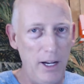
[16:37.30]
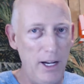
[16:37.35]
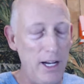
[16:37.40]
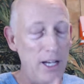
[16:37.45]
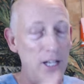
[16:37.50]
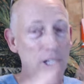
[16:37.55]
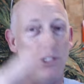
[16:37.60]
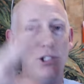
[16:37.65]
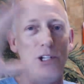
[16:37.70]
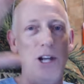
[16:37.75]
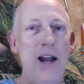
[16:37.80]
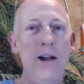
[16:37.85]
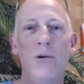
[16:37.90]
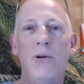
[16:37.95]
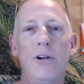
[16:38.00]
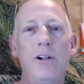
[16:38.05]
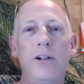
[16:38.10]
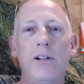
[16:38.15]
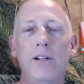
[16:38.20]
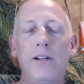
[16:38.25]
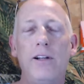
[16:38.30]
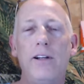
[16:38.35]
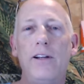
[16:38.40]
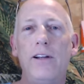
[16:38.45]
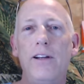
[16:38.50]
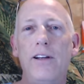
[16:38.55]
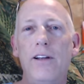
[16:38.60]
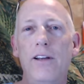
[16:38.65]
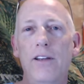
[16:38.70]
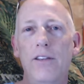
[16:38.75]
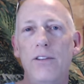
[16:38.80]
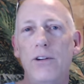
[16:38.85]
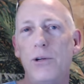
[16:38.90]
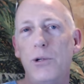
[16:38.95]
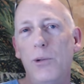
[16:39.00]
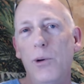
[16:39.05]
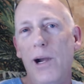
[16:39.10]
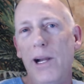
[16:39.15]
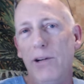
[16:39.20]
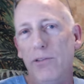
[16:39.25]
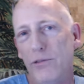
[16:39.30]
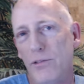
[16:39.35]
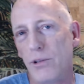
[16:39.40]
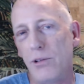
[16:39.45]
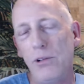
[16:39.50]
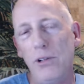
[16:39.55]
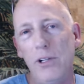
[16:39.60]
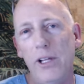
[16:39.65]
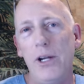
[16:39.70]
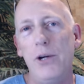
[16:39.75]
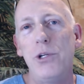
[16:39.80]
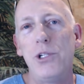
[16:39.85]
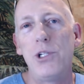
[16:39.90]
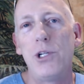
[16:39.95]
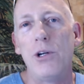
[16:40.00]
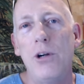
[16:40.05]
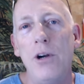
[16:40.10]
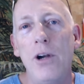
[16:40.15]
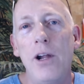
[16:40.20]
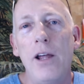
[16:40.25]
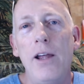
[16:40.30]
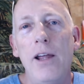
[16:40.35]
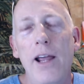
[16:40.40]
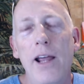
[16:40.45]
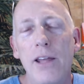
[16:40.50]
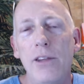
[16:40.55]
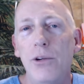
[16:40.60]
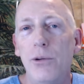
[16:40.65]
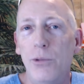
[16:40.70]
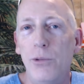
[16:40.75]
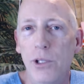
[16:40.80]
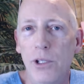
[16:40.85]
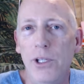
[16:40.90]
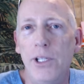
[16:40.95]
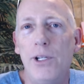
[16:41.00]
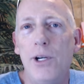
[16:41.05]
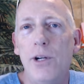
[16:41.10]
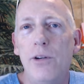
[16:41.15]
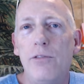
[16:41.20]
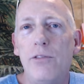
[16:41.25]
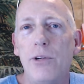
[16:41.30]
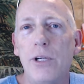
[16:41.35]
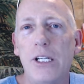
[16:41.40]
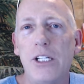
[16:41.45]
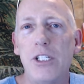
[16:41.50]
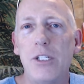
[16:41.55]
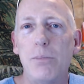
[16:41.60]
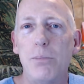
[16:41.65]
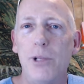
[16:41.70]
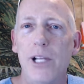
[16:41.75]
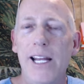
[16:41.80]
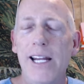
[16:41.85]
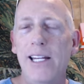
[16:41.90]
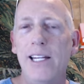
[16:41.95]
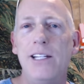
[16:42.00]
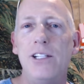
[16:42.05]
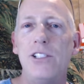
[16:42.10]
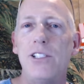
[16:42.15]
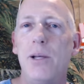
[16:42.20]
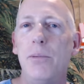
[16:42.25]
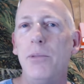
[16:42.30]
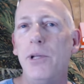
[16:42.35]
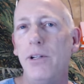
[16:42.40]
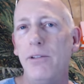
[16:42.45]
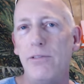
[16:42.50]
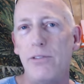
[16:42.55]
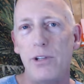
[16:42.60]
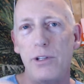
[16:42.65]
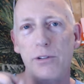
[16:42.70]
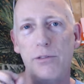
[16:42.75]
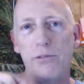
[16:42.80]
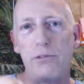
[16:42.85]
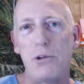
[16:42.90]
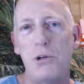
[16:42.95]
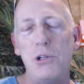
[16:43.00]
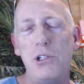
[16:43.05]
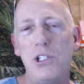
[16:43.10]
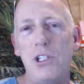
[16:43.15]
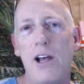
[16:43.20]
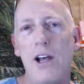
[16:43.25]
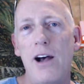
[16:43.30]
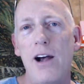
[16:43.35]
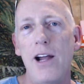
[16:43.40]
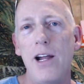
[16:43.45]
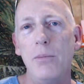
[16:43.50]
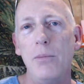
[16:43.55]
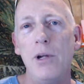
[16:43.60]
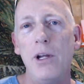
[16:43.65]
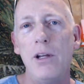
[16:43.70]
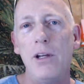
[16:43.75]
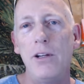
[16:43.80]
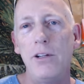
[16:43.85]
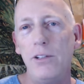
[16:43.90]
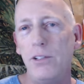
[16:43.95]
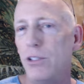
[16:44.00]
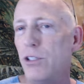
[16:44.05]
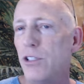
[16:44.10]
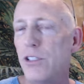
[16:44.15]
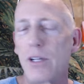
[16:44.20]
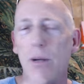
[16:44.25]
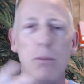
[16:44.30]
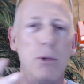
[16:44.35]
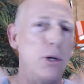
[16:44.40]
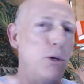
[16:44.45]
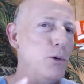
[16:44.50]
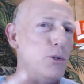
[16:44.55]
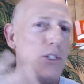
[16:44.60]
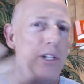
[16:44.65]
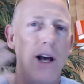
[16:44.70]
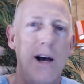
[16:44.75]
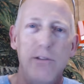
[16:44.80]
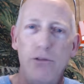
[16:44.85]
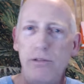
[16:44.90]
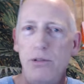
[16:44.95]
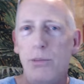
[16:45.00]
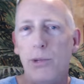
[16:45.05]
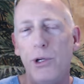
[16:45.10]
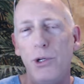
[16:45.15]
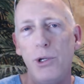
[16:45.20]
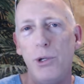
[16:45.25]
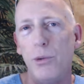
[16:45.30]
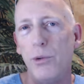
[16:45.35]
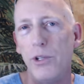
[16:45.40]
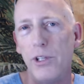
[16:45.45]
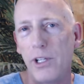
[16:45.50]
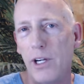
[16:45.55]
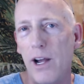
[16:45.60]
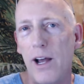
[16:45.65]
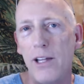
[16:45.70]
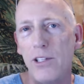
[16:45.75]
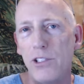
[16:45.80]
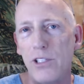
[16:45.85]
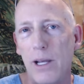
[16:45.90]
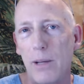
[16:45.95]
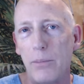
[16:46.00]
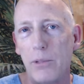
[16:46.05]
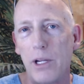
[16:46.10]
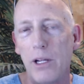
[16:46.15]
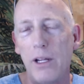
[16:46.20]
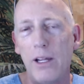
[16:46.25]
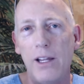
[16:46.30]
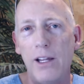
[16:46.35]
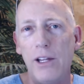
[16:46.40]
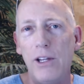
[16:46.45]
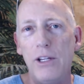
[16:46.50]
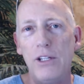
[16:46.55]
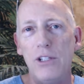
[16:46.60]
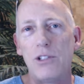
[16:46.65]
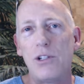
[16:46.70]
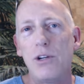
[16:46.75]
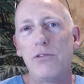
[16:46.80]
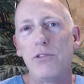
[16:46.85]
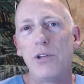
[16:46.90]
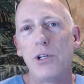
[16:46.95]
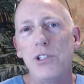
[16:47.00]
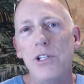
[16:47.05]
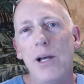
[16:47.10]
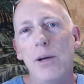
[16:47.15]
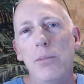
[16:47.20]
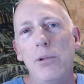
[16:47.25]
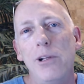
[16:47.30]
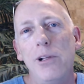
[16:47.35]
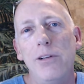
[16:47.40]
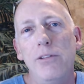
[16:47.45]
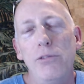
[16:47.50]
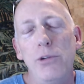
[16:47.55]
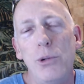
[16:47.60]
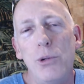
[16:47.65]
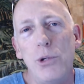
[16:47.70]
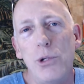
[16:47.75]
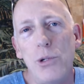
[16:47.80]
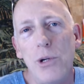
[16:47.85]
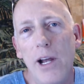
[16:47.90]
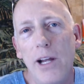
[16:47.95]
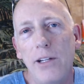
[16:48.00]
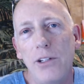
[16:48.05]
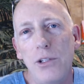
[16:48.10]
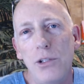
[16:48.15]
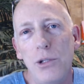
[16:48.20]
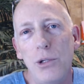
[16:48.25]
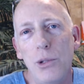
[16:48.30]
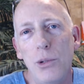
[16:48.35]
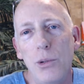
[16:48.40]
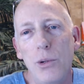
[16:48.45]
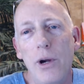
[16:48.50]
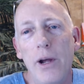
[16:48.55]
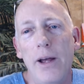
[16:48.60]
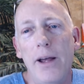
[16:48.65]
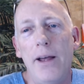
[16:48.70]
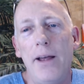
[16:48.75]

in general. They're great for literature, and they're really good for explaining something for the first time to someone who's not familiar with the concept. So, for example, if you were trying to